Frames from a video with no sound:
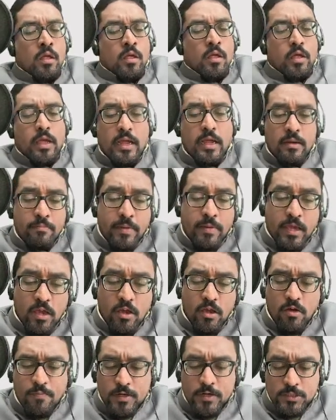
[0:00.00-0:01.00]
And
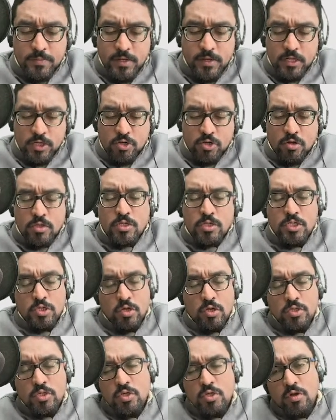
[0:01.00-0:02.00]
making of Pashmina shawls is
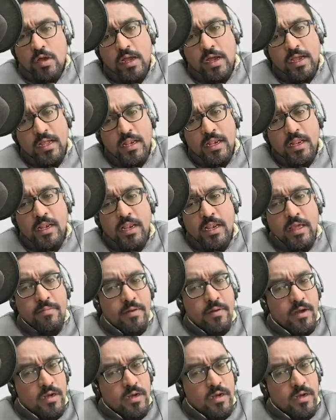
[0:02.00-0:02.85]
also a highly labor